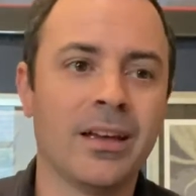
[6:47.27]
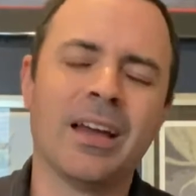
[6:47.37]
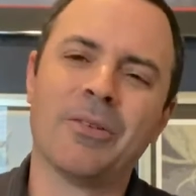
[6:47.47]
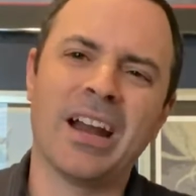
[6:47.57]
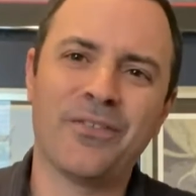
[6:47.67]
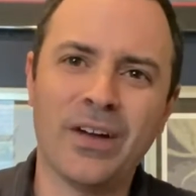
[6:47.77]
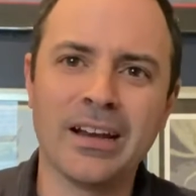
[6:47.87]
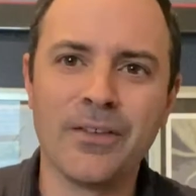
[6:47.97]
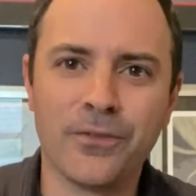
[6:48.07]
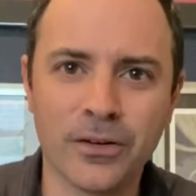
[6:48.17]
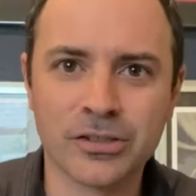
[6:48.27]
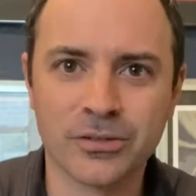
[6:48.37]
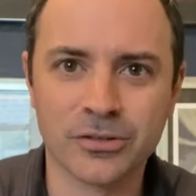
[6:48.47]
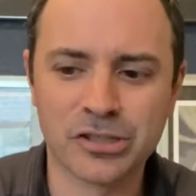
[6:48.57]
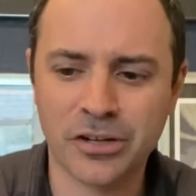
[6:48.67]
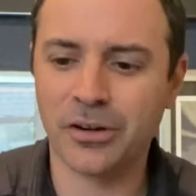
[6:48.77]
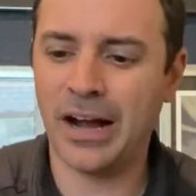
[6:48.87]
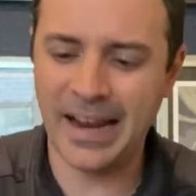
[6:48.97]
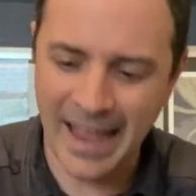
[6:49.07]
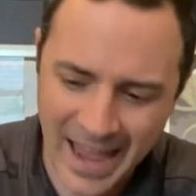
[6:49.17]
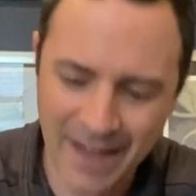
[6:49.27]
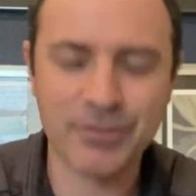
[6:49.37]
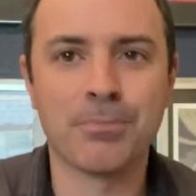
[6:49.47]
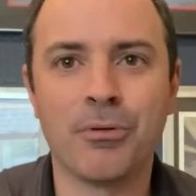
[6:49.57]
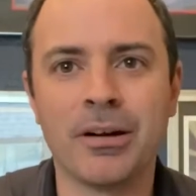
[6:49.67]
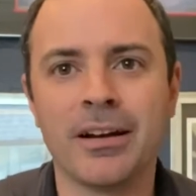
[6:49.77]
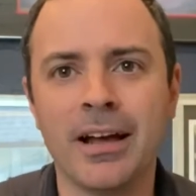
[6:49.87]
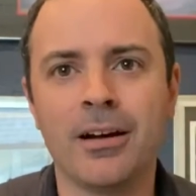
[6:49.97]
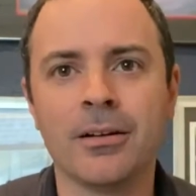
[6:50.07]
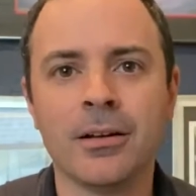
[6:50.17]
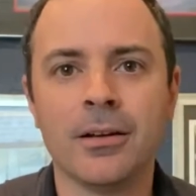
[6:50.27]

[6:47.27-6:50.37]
And when I find a functional shutter, I have to point it out.